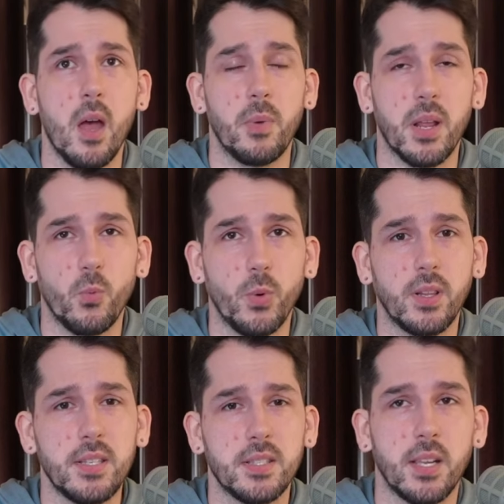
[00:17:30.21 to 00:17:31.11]
But it
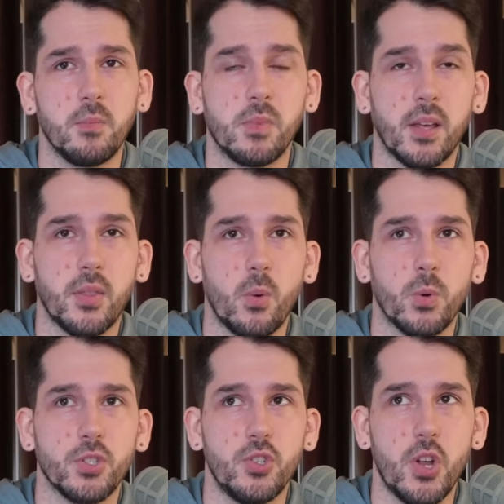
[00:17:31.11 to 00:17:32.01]
really seemed like there
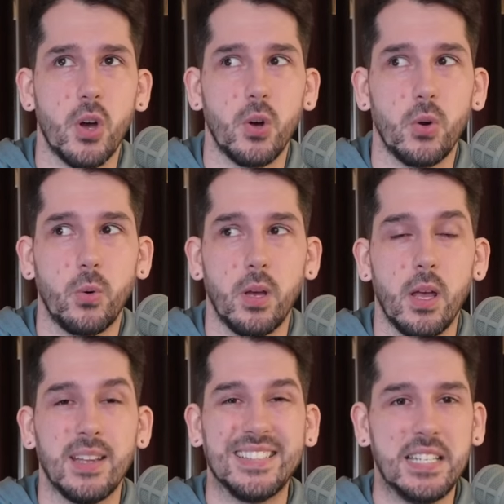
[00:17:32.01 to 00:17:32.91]
was no
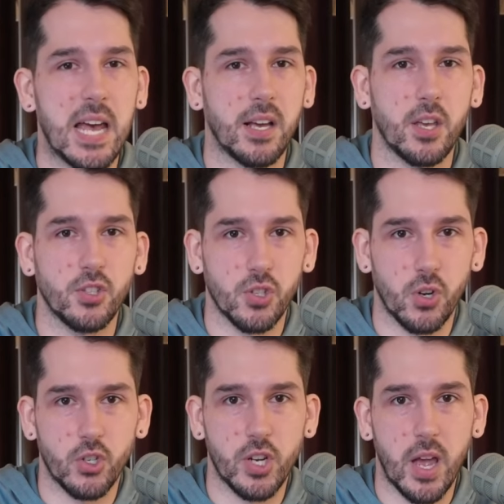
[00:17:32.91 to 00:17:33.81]
deck
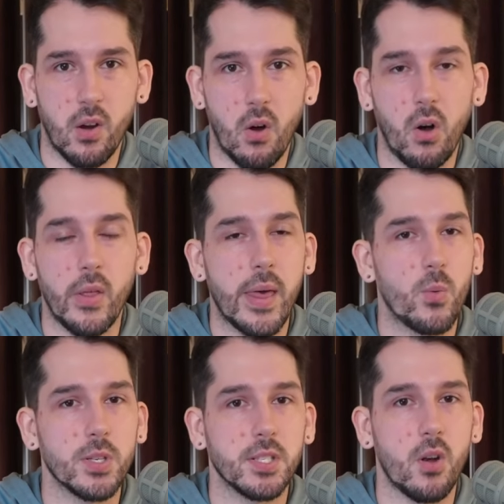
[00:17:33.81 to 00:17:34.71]
search at all that
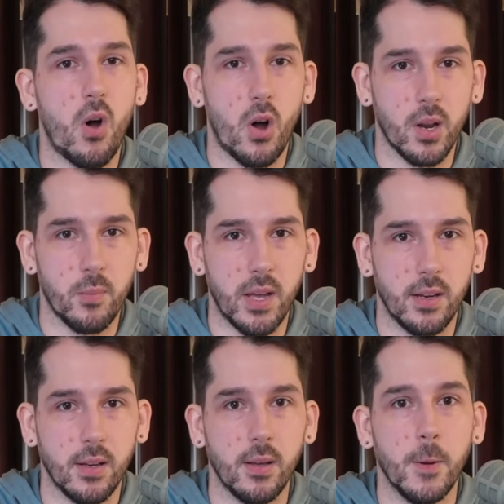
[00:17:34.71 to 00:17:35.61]
wasn't
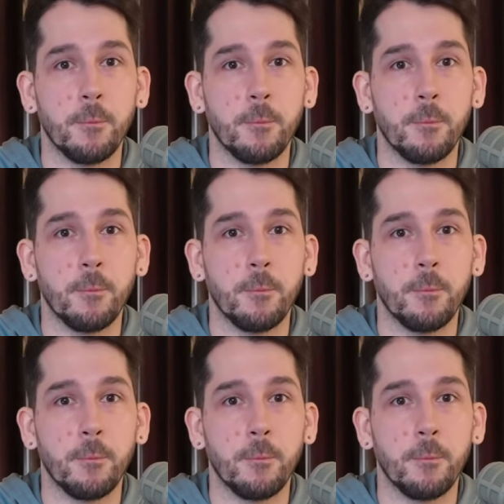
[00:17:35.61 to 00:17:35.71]
automated.